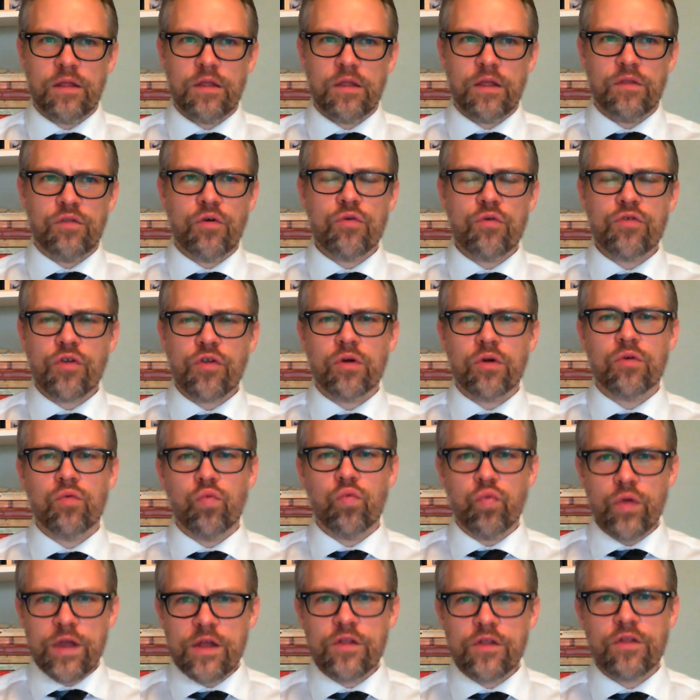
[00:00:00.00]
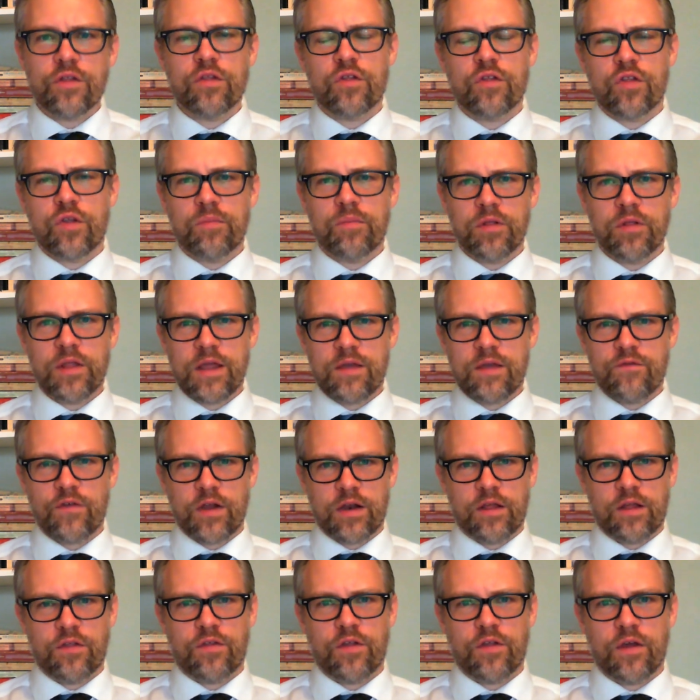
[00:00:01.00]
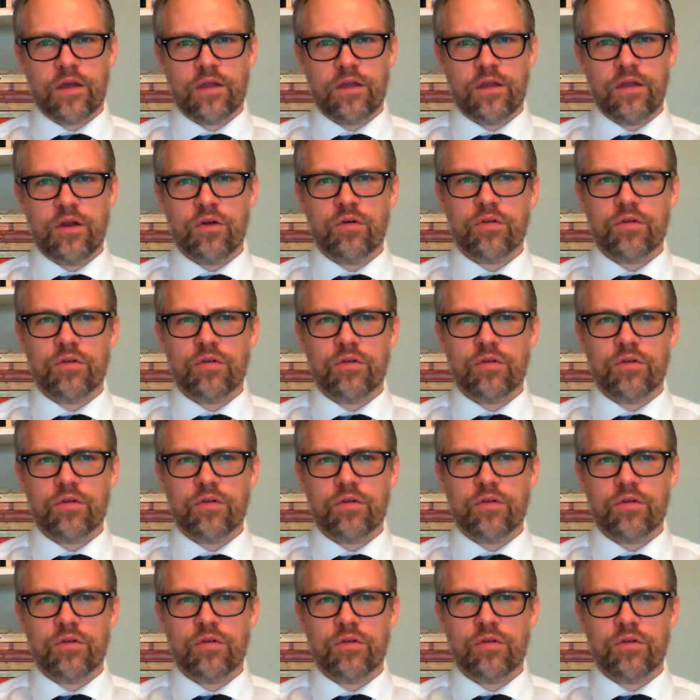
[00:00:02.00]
those aren't reasons to believe anything.